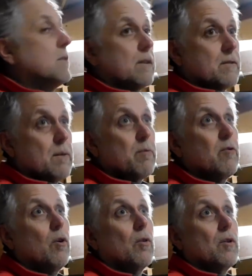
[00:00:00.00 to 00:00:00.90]
As I've said
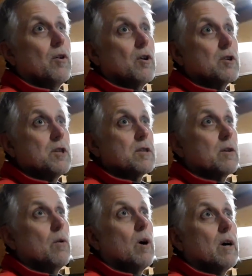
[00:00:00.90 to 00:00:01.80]
before, the notches
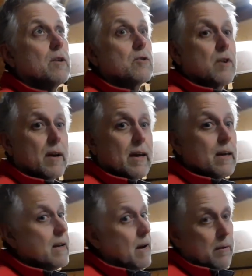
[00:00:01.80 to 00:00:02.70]
are quite
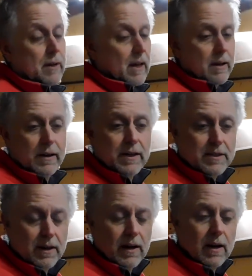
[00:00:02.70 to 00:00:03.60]
tricky. Now and again it
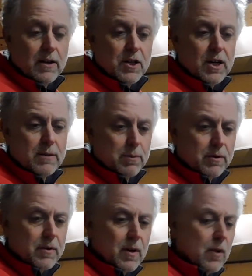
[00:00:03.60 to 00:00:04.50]
needs a little
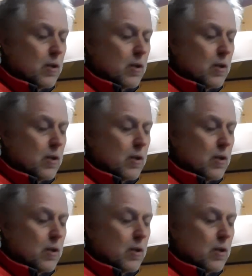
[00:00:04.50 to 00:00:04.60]
adjustment to the